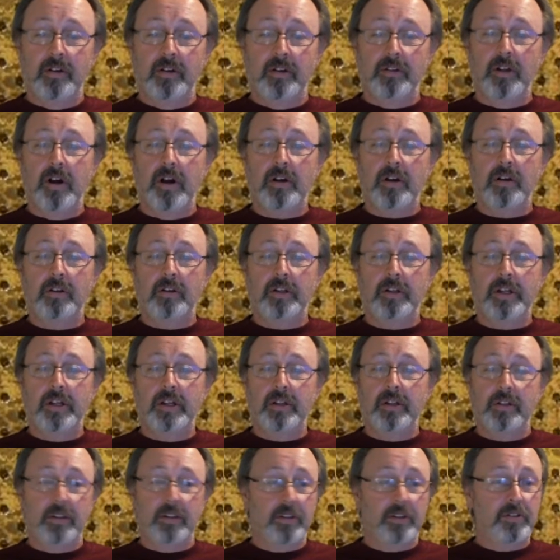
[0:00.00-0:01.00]

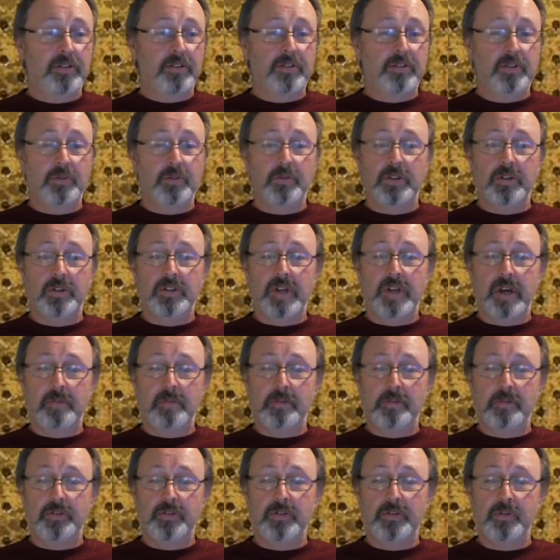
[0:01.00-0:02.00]
Luckily, Sue was
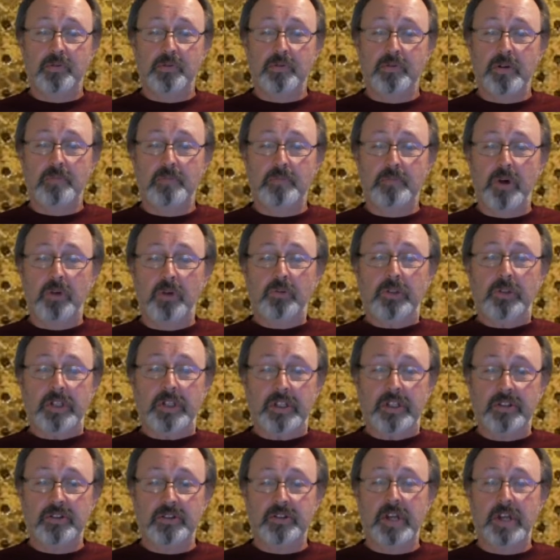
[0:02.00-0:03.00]
able to
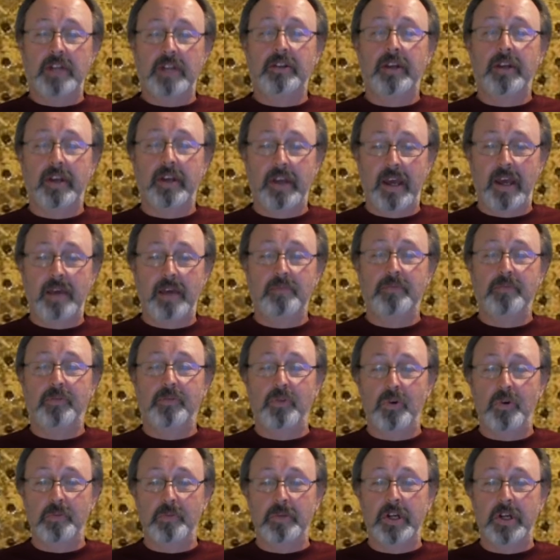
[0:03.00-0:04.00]
remotely set the game
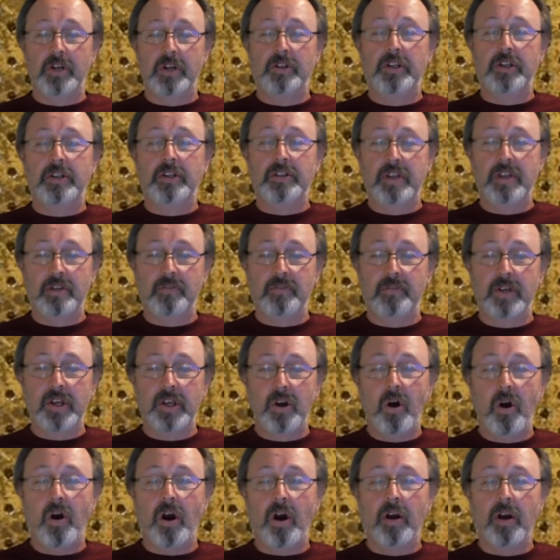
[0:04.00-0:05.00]
for me on the
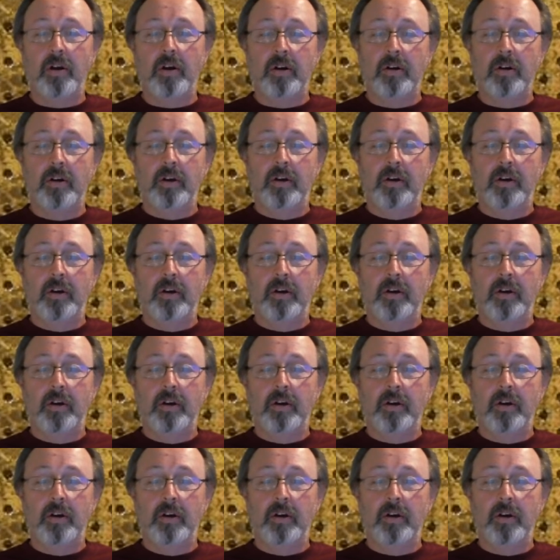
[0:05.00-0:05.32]
DVR,